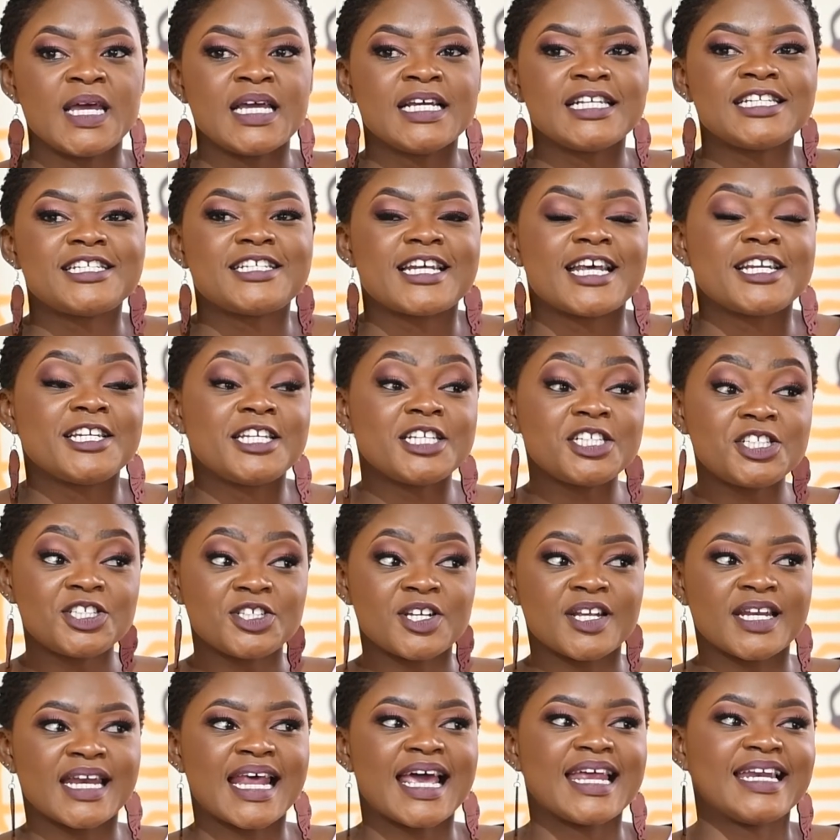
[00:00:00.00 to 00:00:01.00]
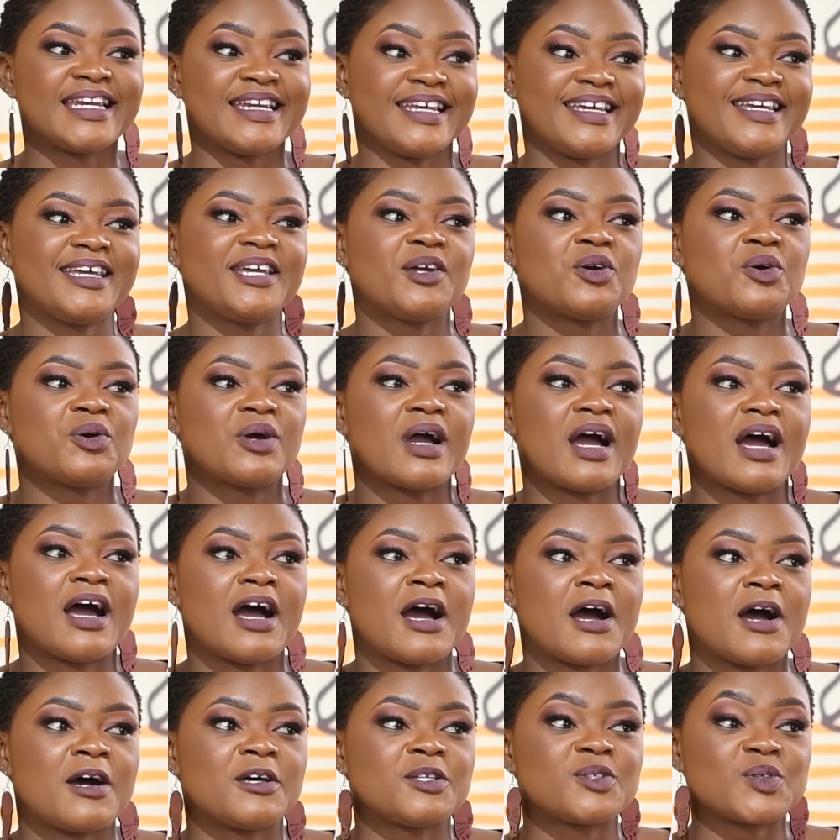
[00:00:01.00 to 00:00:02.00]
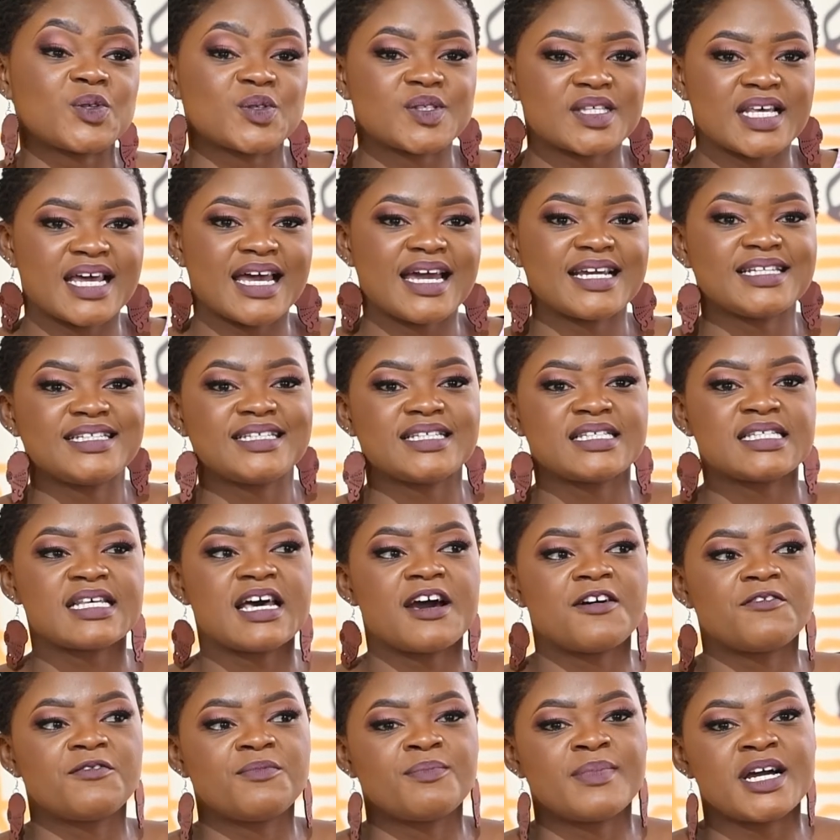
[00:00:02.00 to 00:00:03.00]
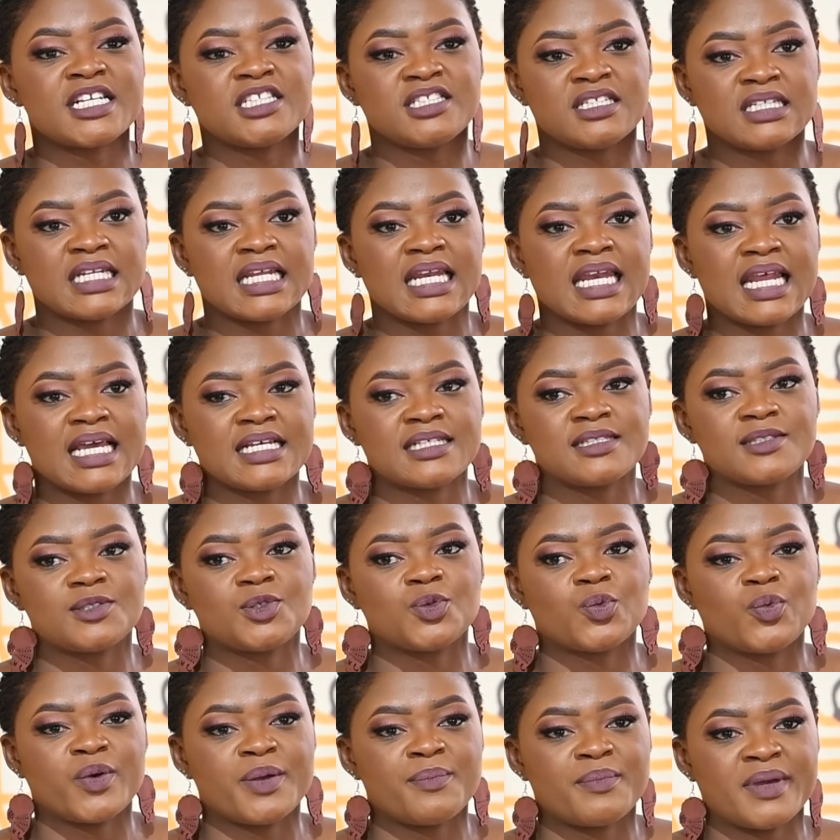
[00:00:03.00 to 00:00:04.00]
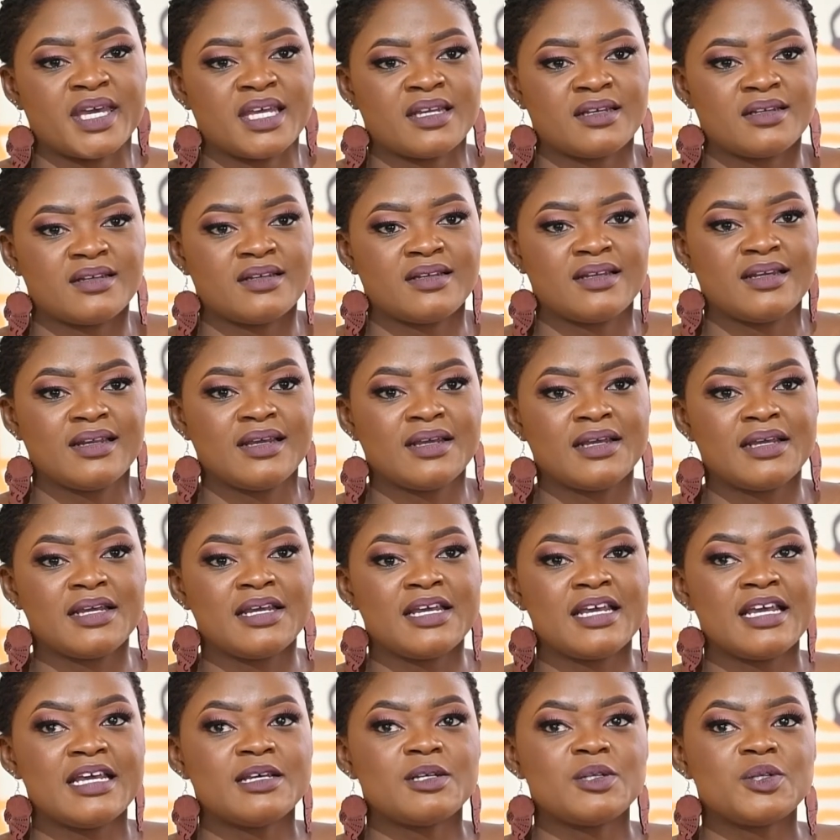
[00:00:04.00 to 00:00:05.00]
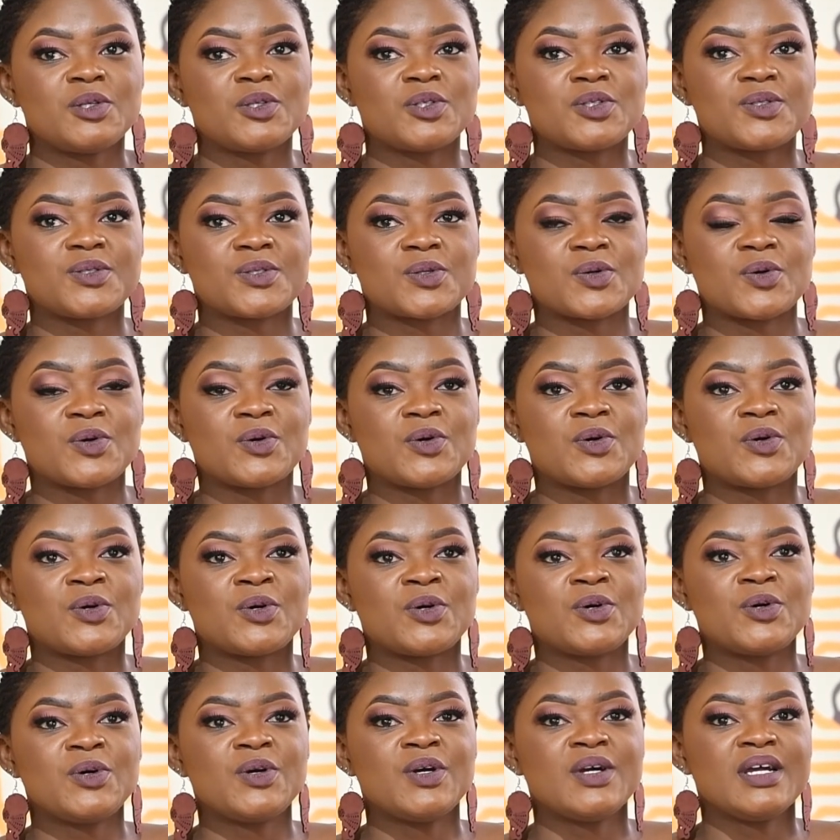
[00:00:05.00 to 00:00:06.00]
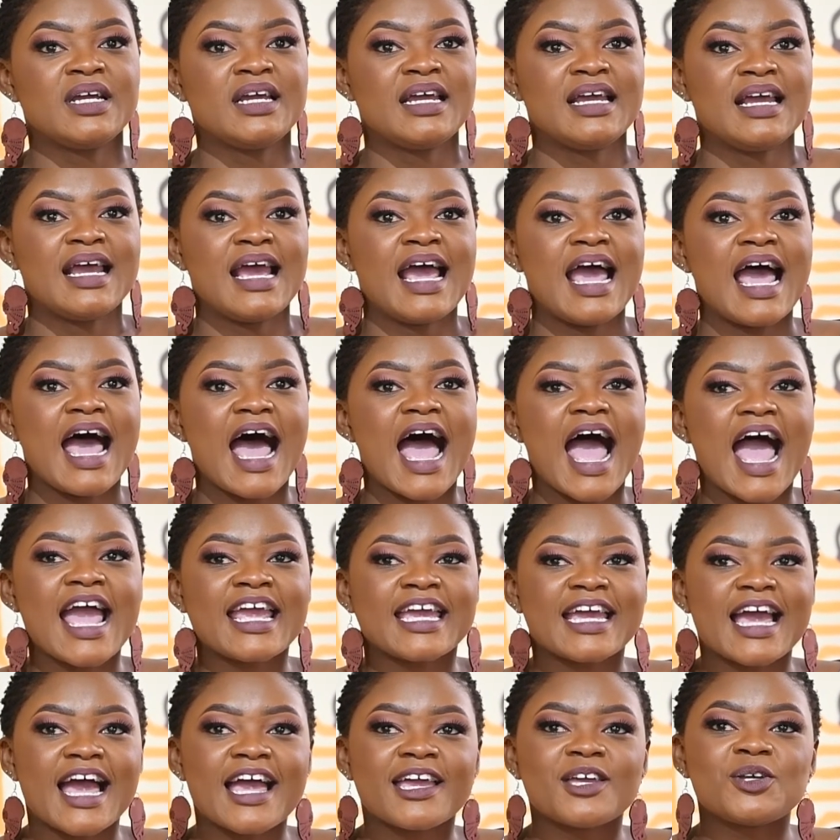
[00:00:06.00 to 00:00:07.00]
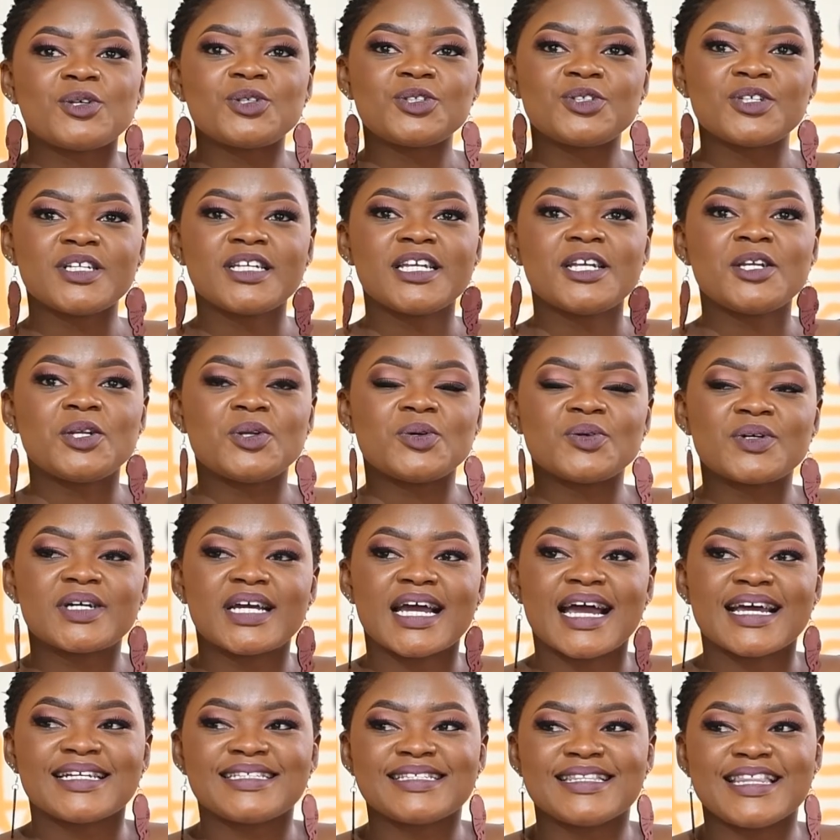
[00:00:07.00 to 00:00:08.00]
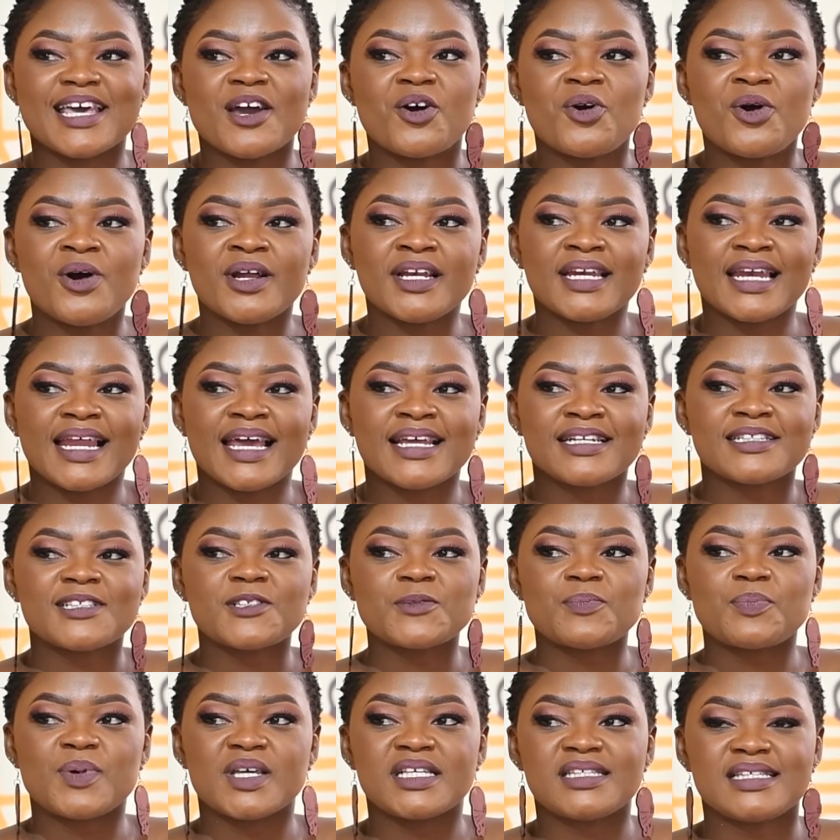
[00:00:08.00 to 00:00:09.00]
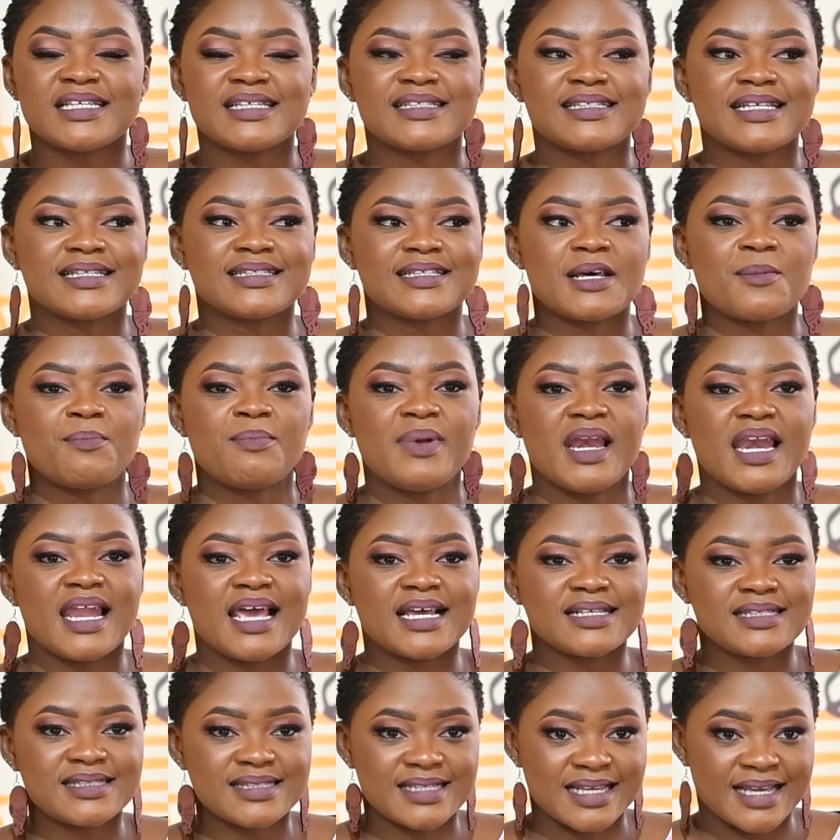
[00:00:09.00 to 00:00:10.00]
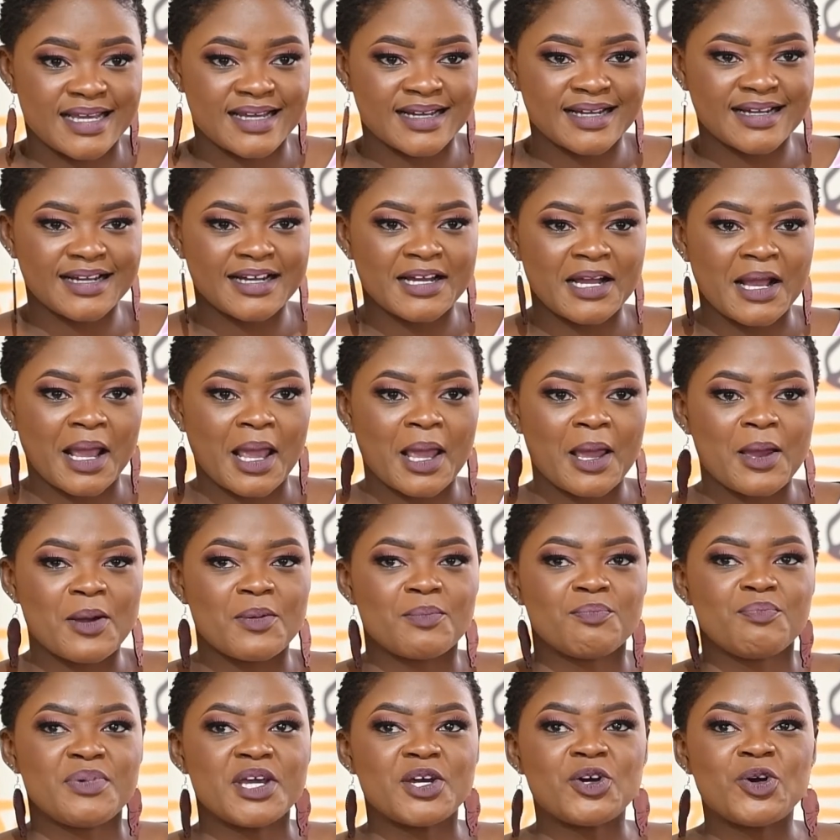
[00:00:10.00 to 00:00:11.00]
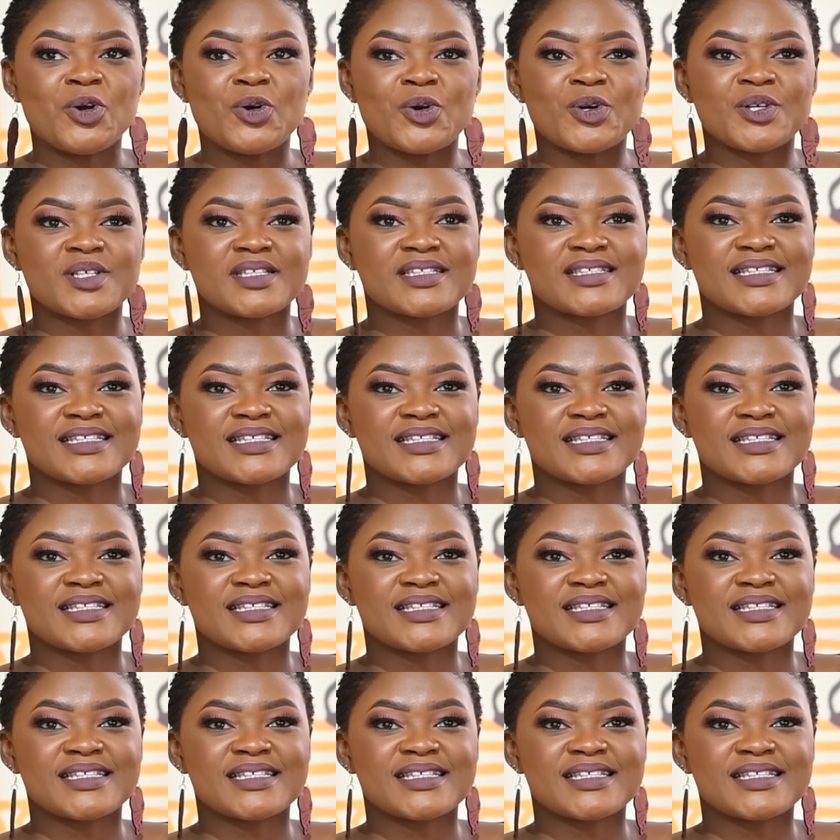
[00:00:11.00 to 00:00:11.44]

traditionally societies have marginalized women. So I usually look at the online spaces as a blessing because